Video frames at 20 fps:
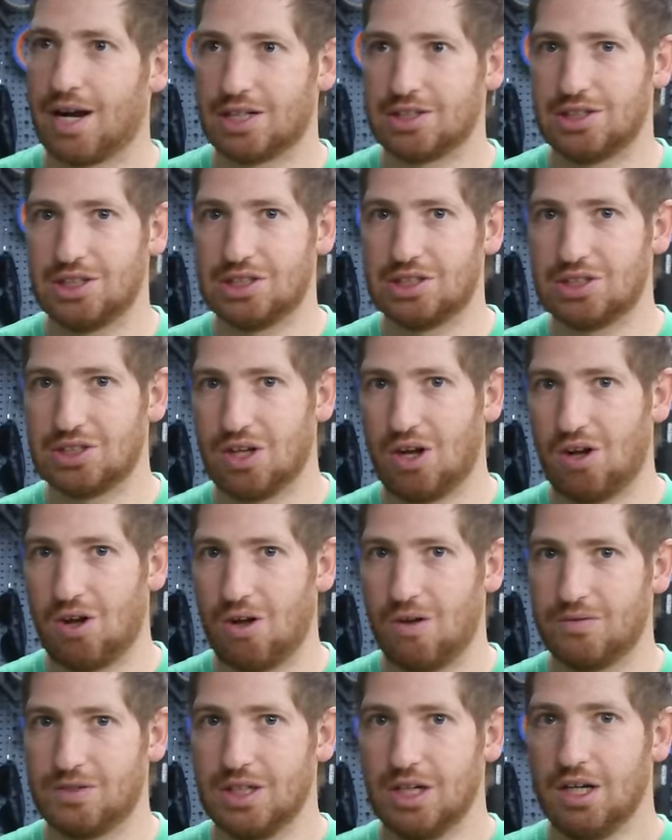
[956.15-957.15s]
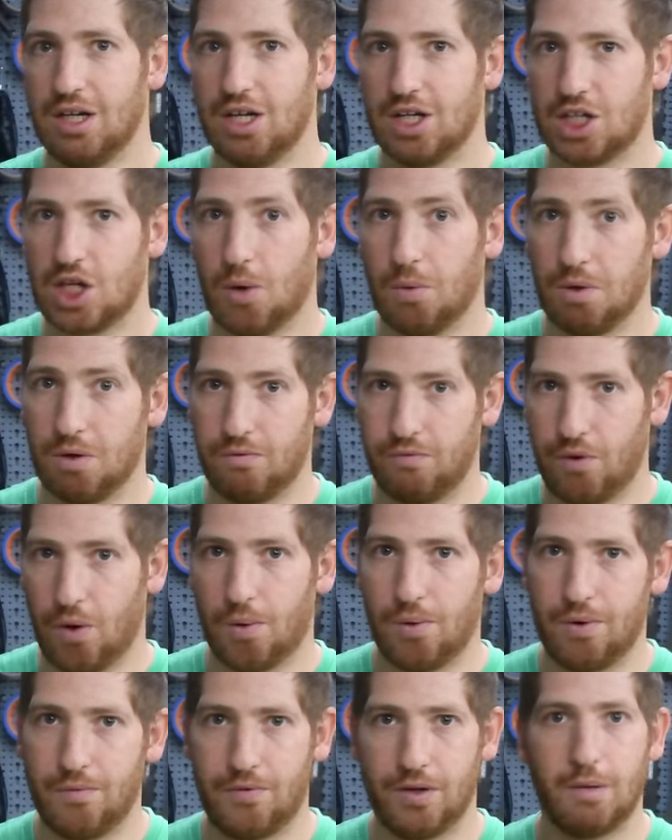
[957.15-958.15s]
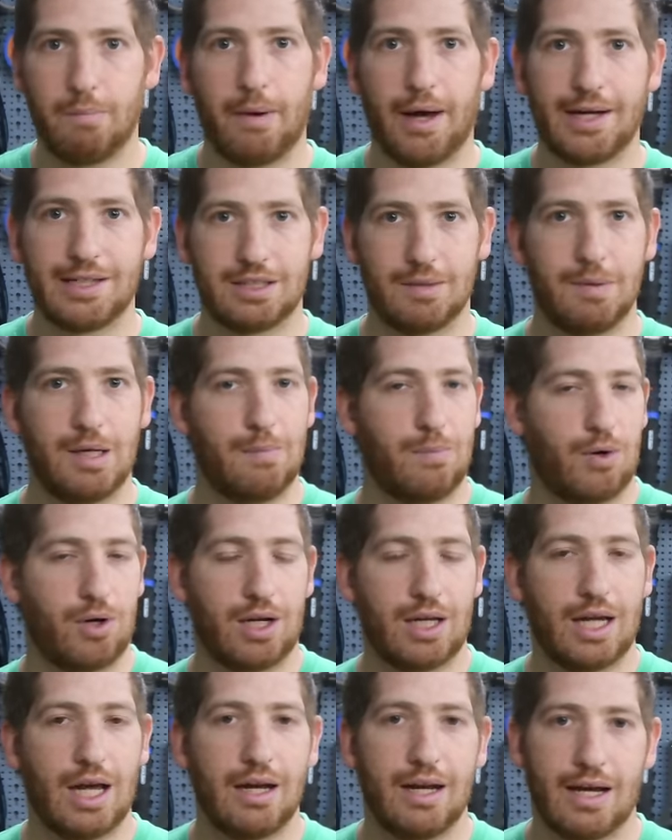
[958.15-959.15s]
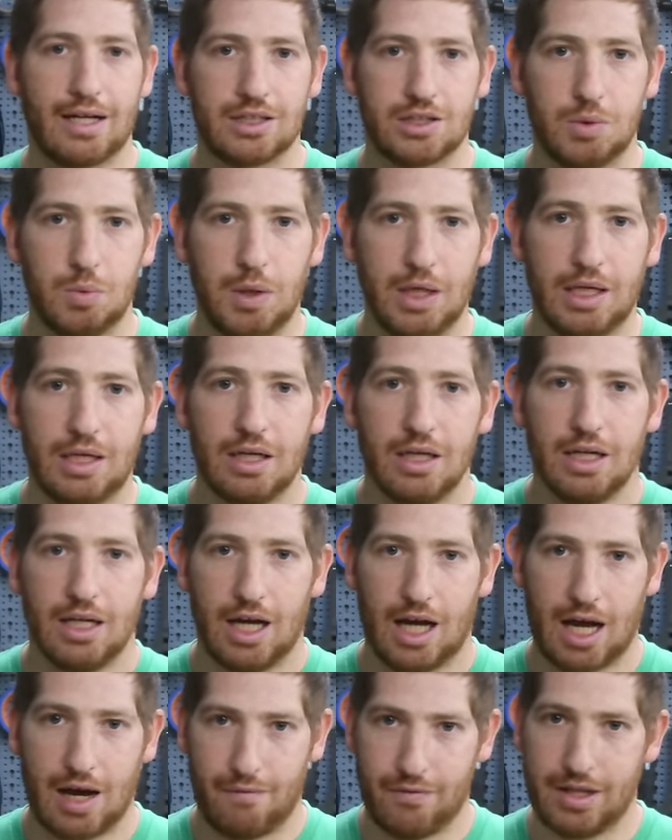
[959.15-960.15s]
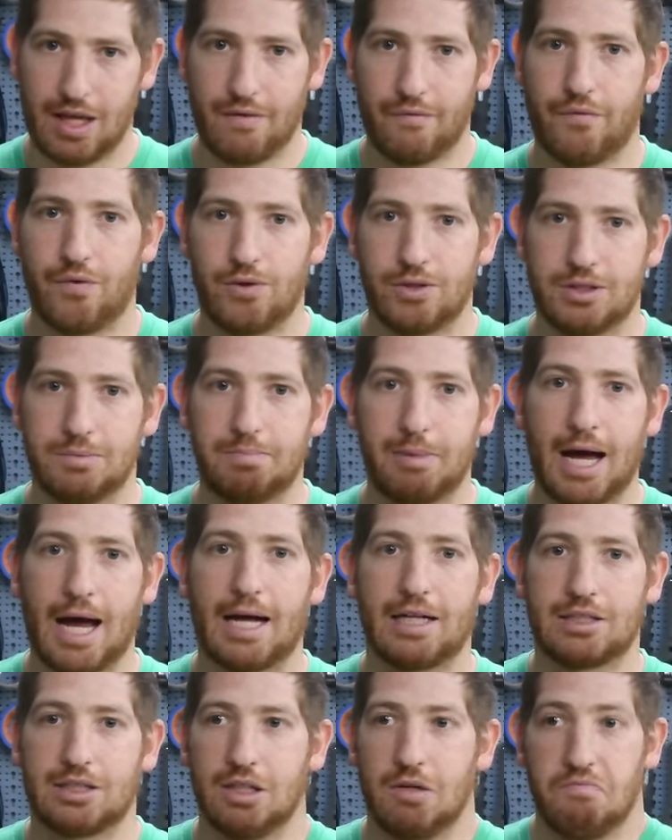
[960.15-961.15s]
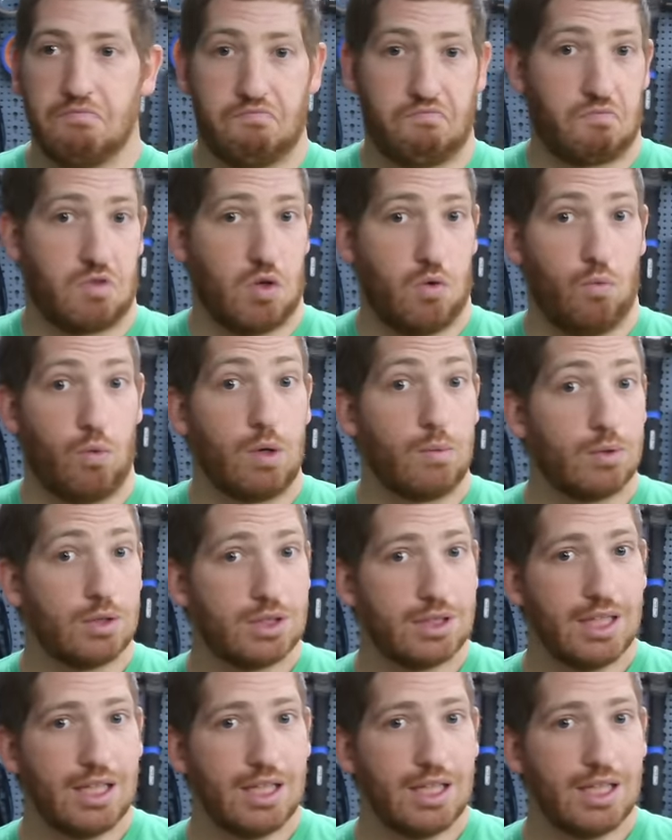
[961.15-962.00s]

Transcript: are actually solved going forward for the bikes that people are going to get next week uh, for that first batch. We will